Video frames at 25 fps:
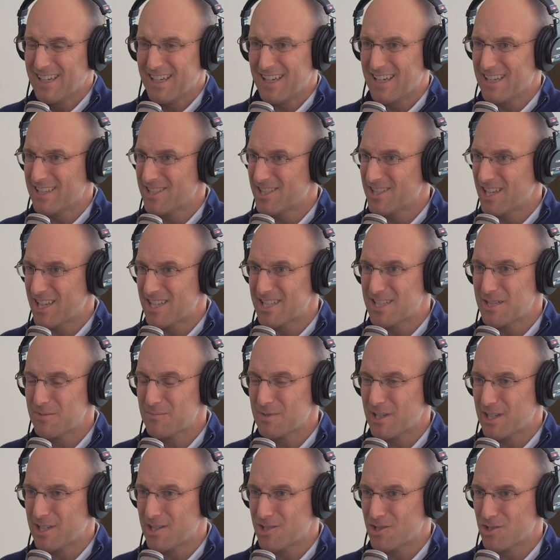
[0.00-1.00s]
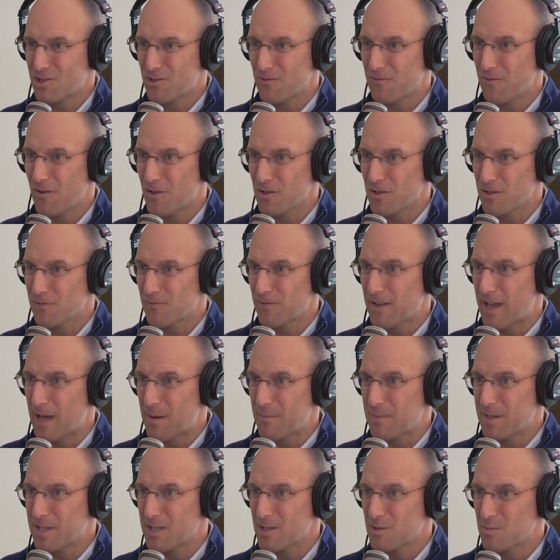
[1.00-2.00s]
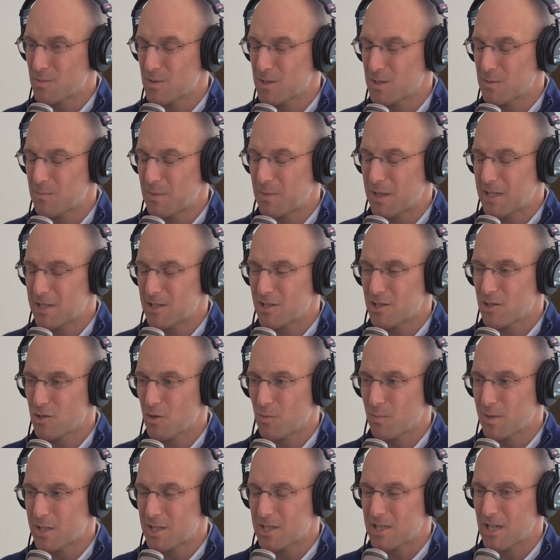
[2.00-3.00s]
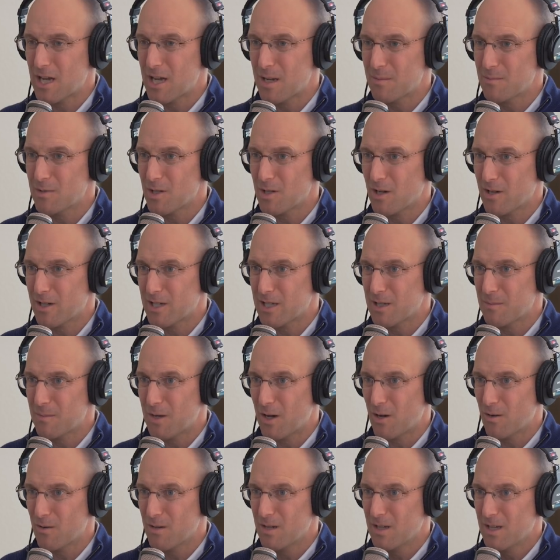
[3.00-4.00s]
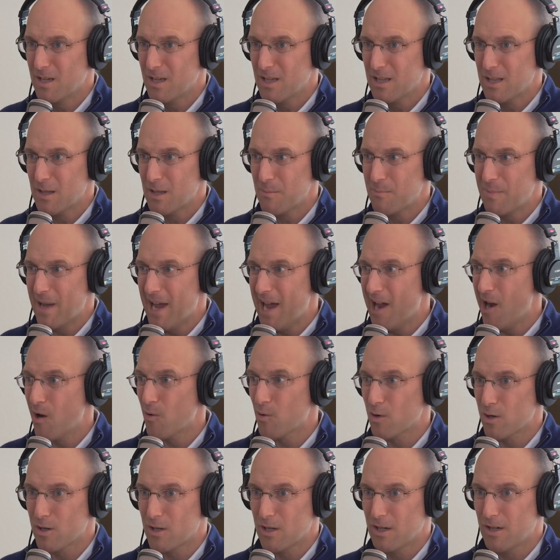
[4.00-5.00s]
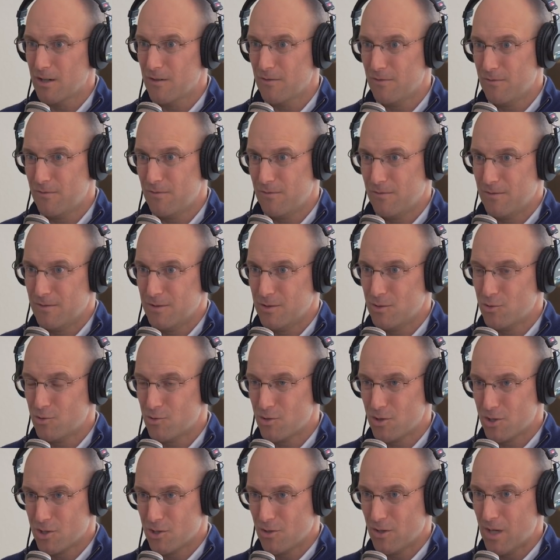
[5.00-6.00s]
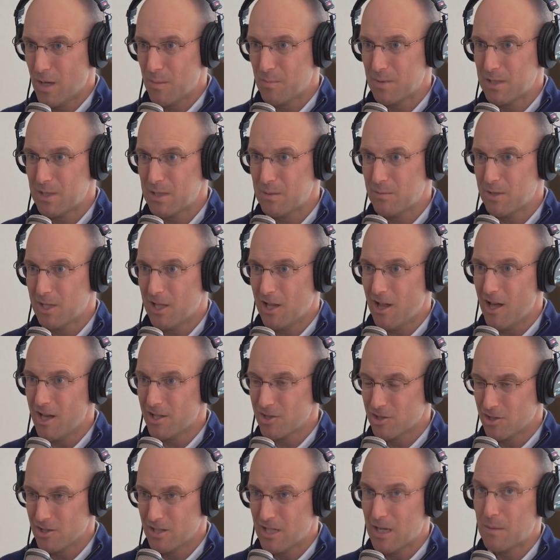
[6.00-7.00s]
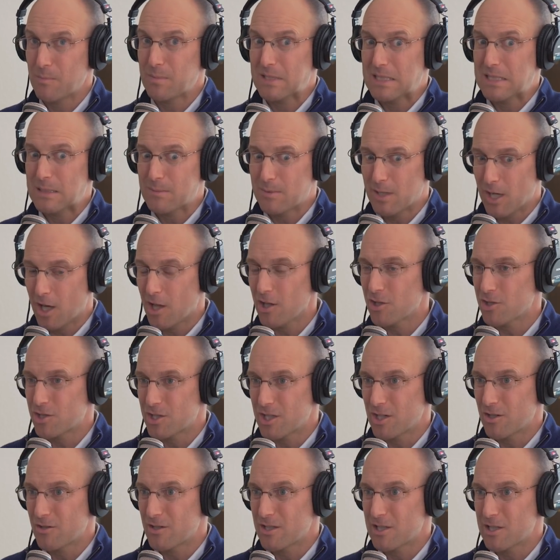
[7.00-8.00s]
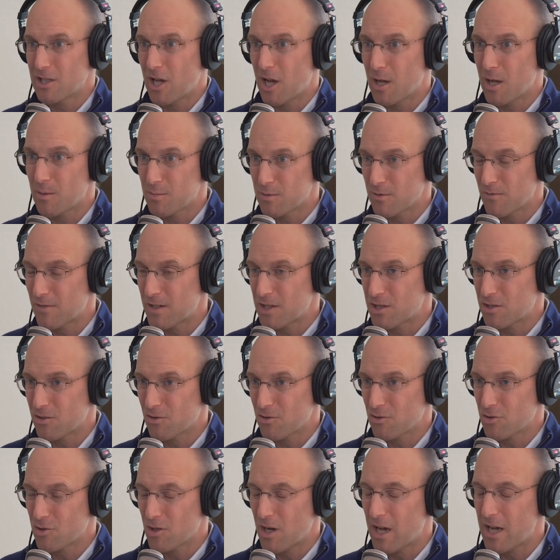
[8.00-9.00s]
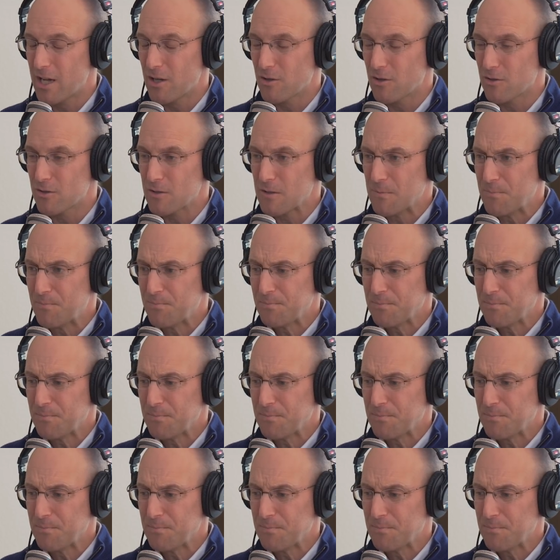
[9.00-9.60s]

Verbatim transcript: gosh, that seems like it sure falls flat because we spend so much time talking about the power of nutritional epidemiology or these observational trials.